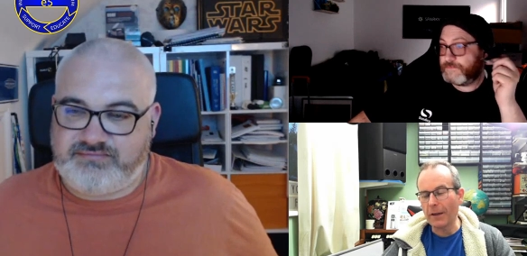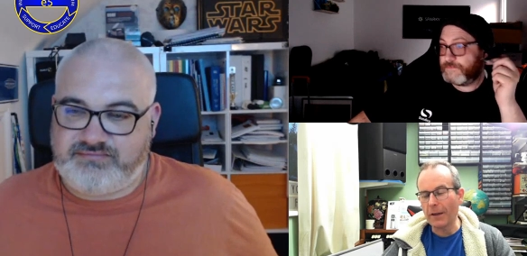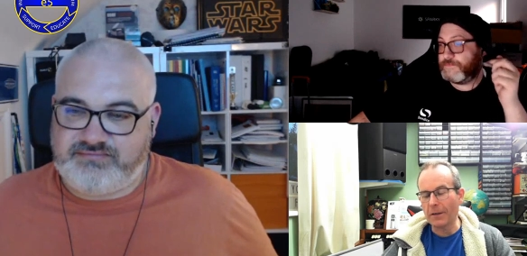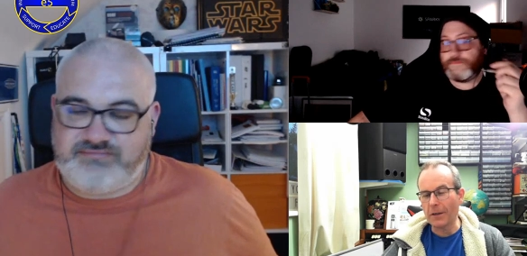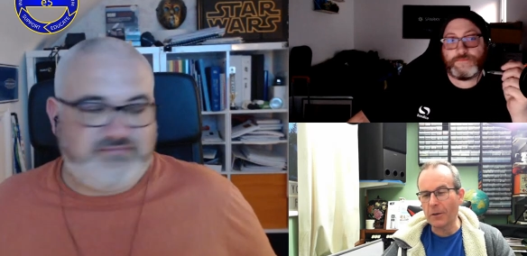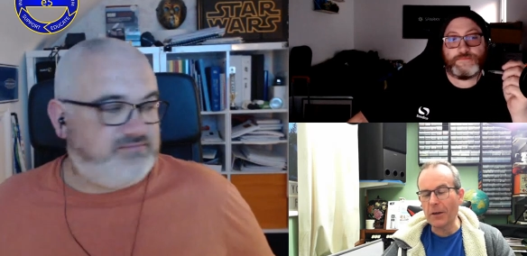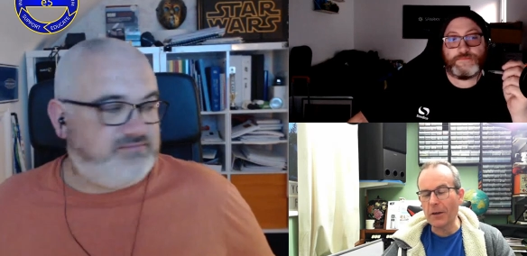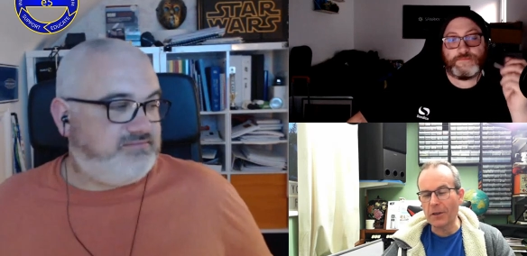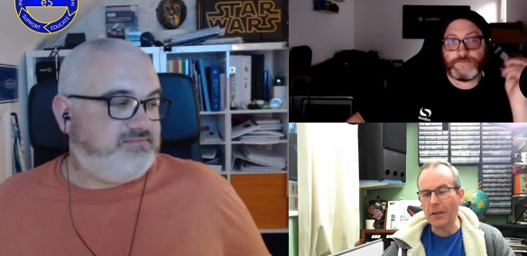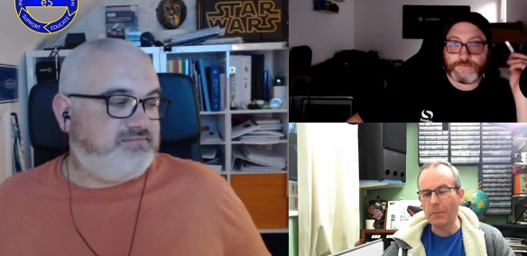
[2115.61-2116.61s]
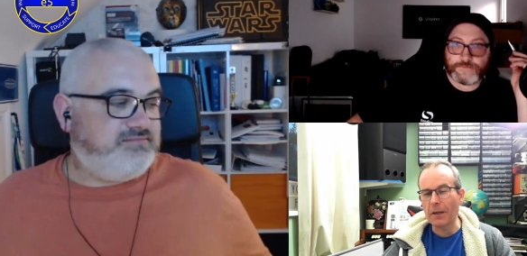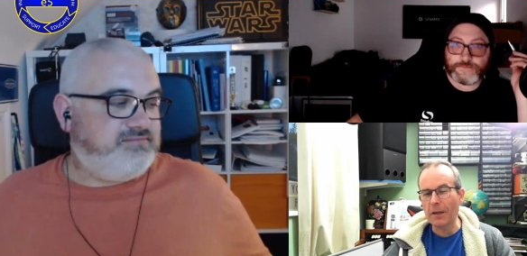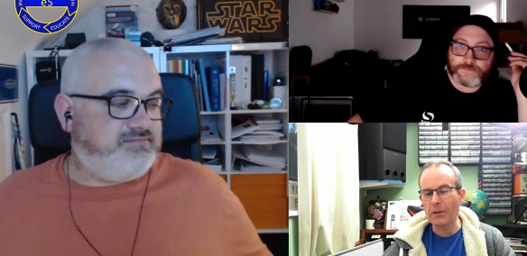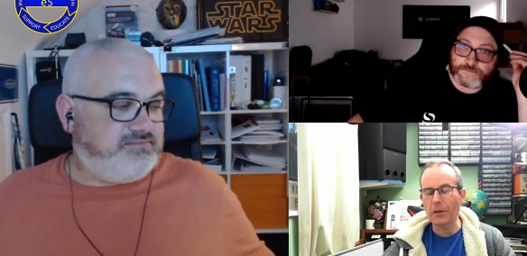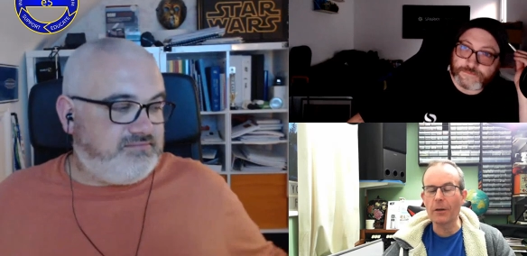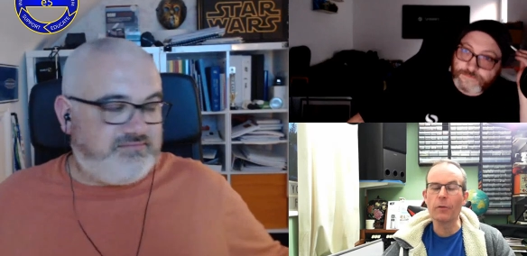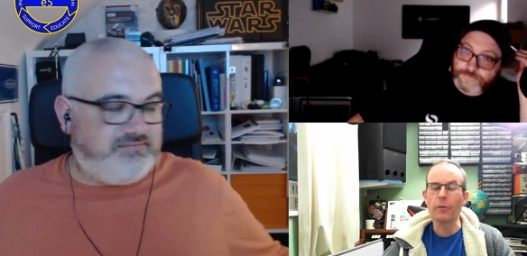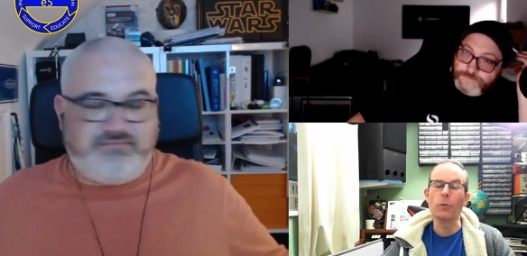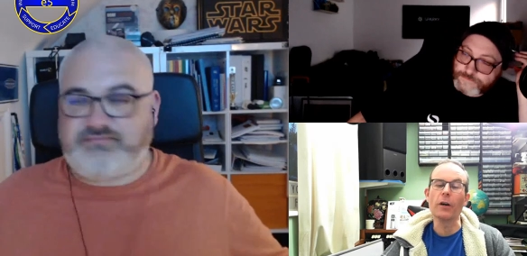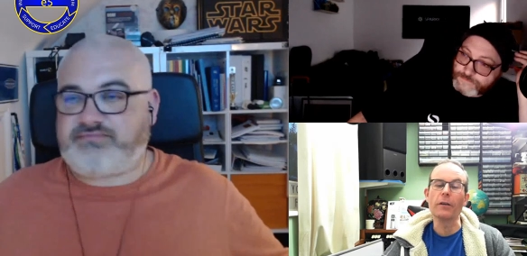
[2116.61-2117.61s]
Speaker 1: like that situation in place. You
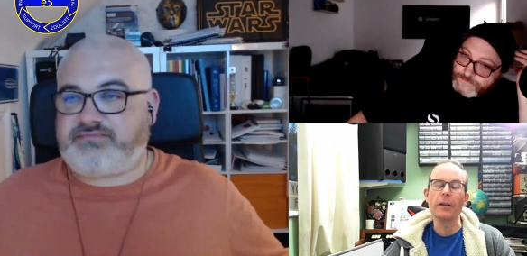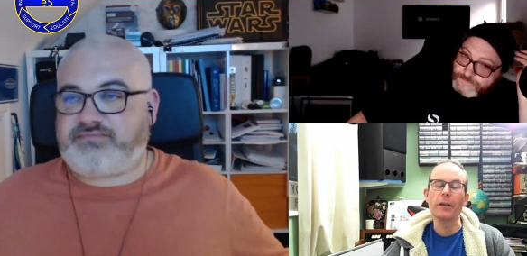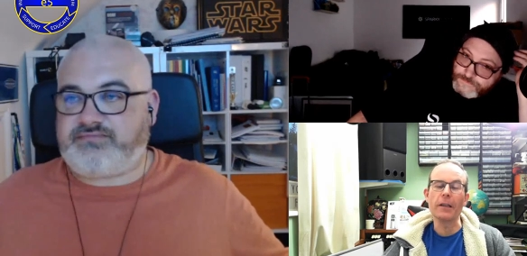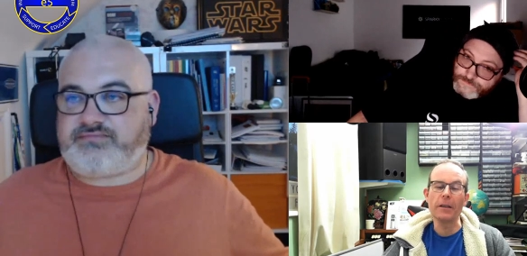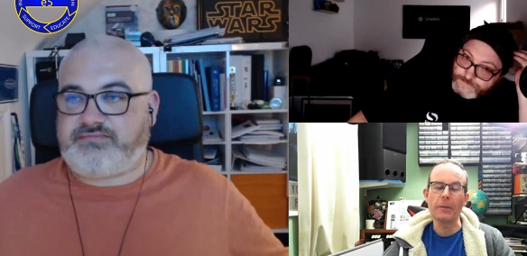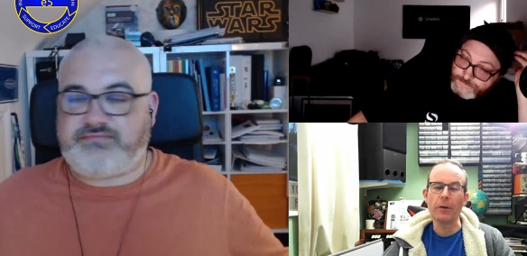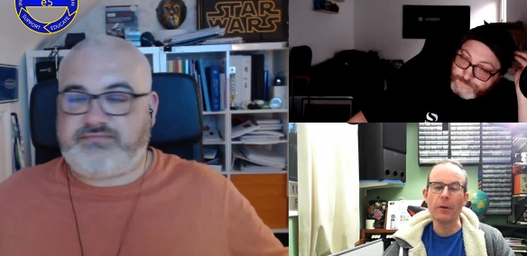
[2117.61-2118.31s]
can't put one, and then